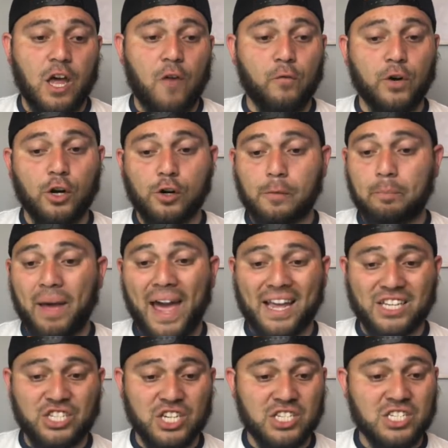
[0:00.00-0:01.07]
If we look
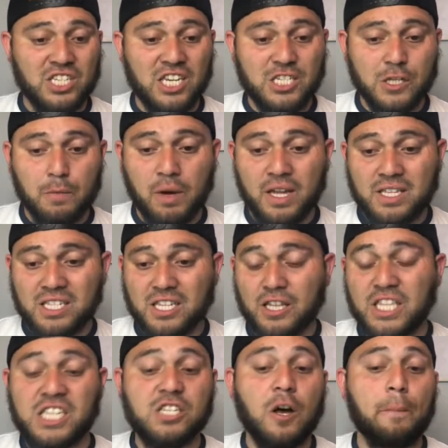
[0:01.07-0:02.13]
back just six months,
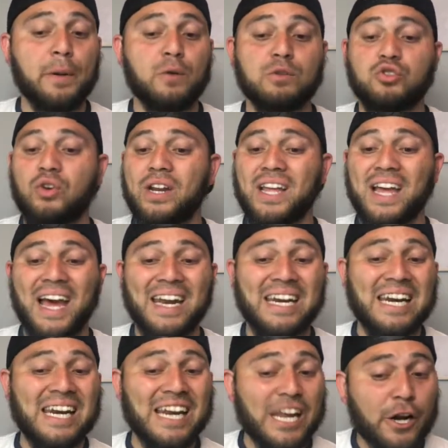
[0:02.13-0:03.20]
this company was trading at
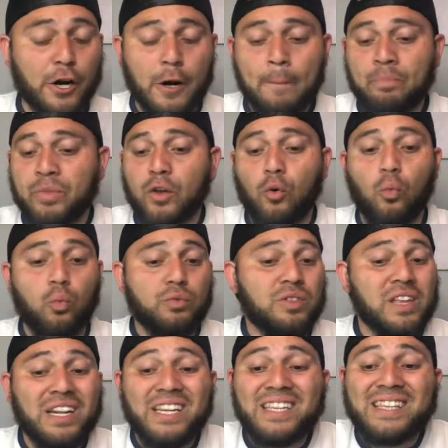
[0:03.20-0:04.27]
near
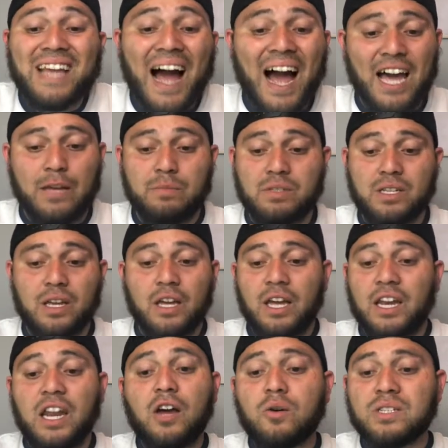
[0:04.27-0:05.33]
dimes
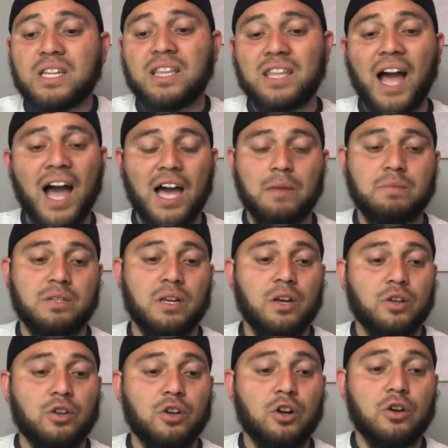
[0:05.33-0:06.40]
nickels and dimes.
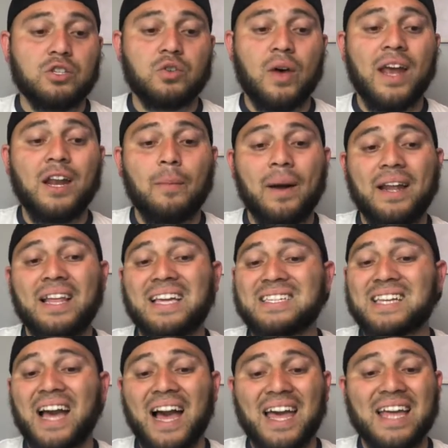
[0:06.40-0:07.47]
You know, so anybody that's
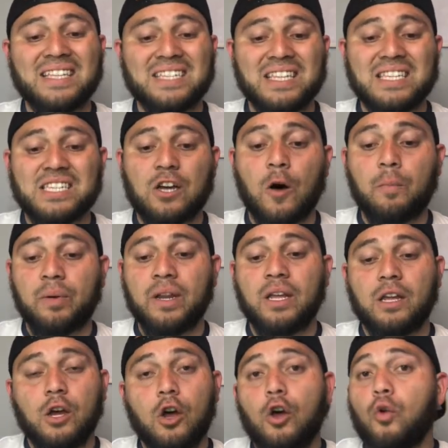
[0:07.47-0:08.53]
got into this company
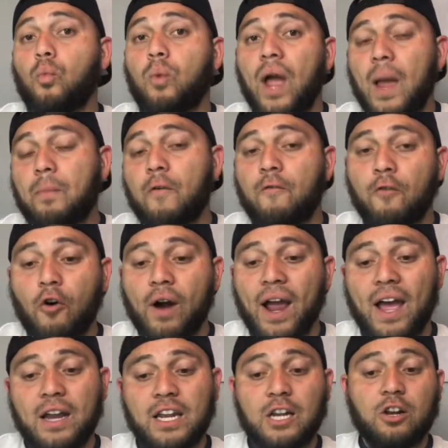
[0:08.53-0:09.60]
way
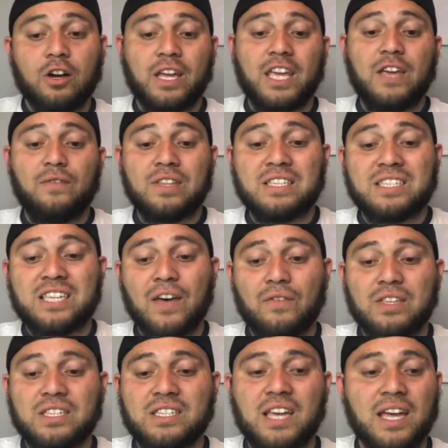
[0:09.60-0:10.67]
beforehand, look, even seven
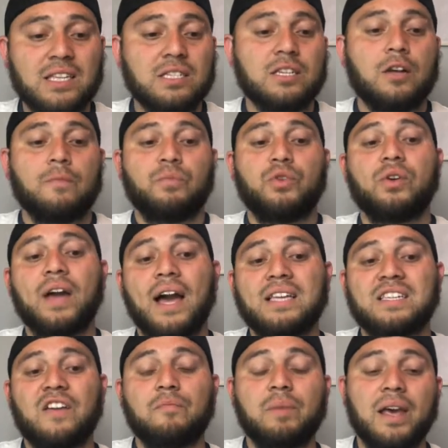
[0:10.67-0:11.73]
cents, you guys
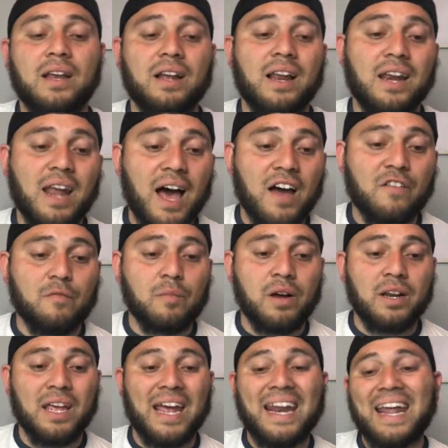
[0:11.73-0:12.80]
have made a lot of
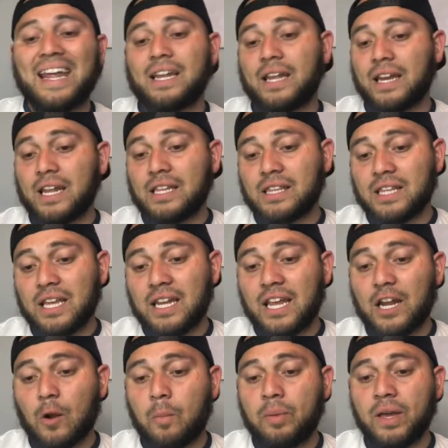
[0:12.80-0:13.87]
money and it and it did
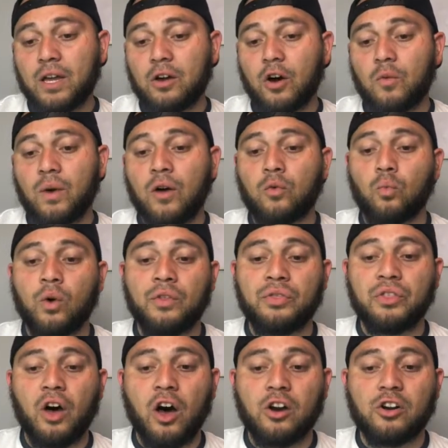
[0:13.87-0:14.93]
hit a peak around one
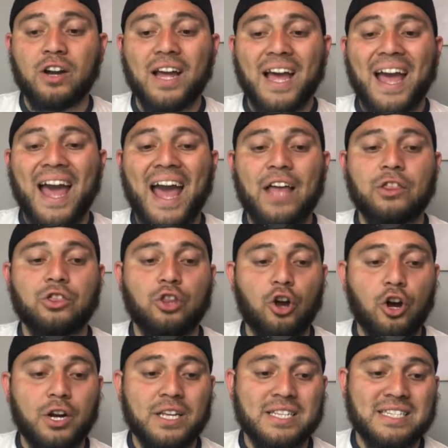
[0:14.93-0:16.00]
dollar and
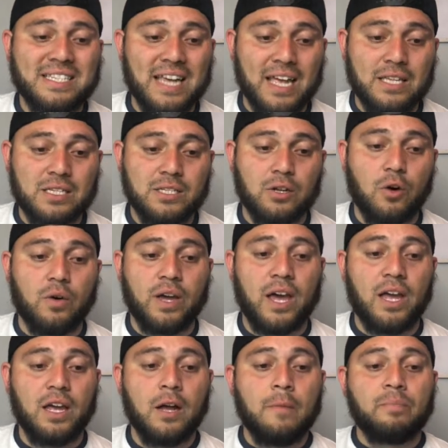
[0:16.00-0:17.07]
thirty cents.
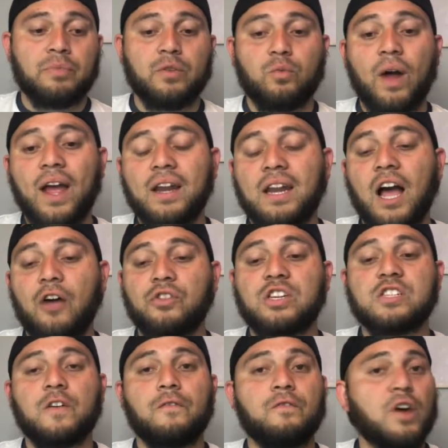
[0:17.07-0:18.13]
Okay, right now this is
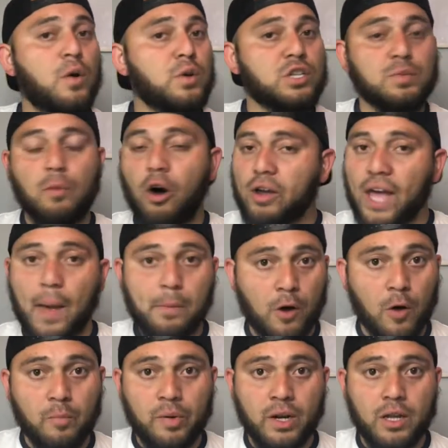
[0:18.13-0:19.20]
a very small cap
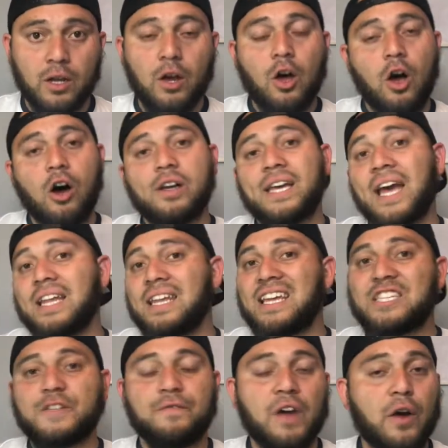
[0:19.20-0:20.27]
company. Again,
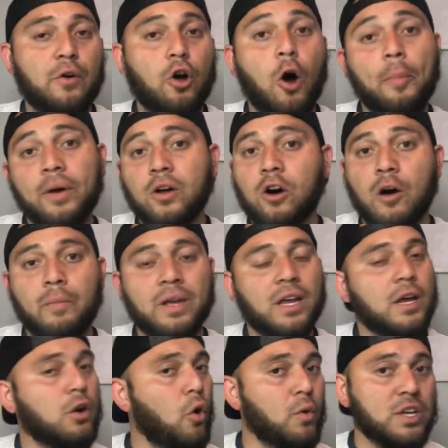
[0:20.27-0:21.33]
it's very up and coming.
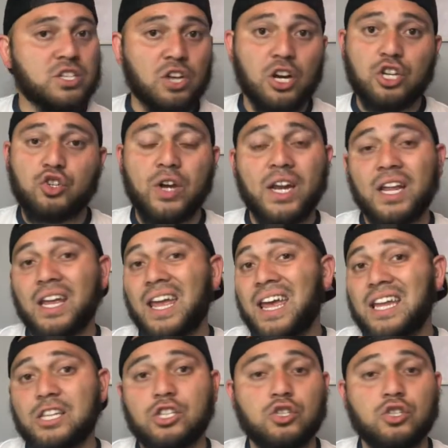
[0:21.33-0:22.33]
It only started trading in